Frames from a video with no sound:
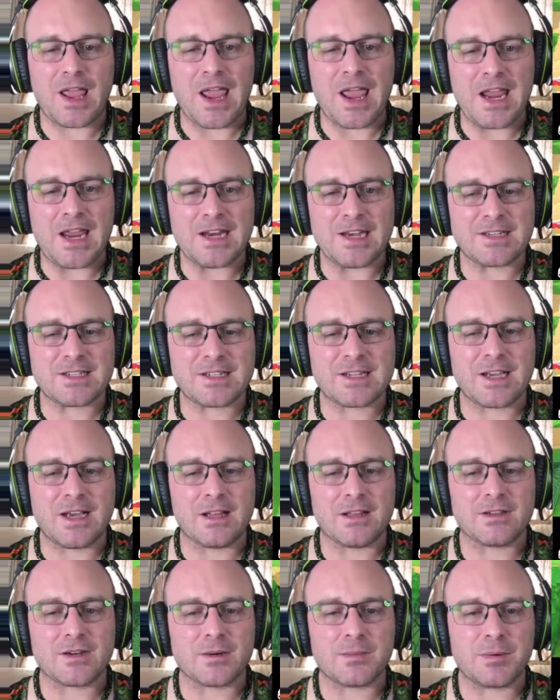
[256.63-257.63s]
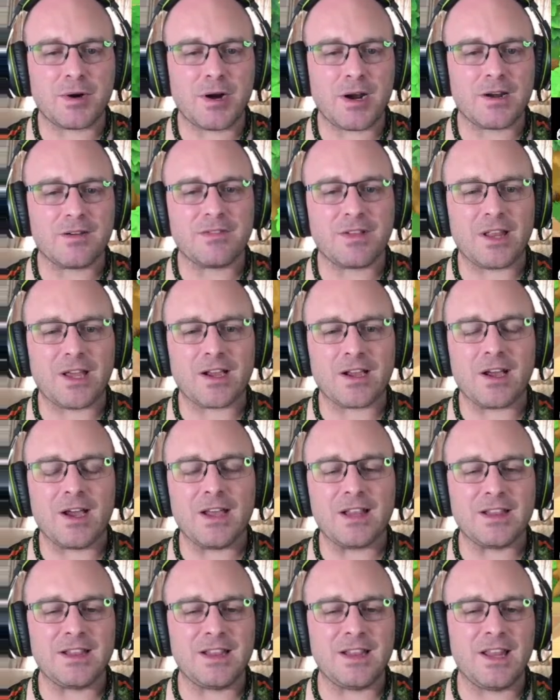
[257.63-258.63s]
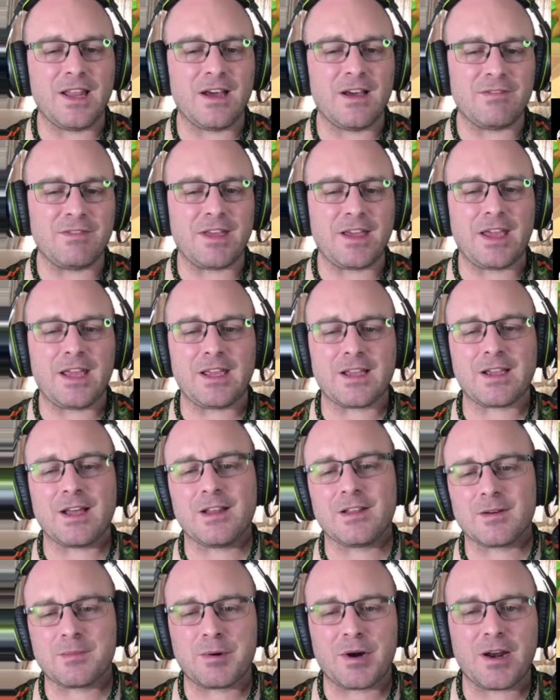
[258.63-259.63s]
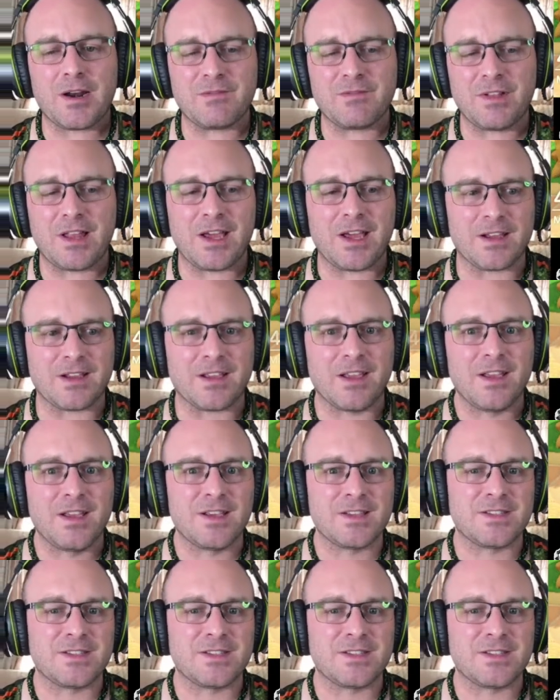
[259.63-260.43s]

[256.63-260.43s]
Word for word: Eight color pride flag. I love the eight color pride flag.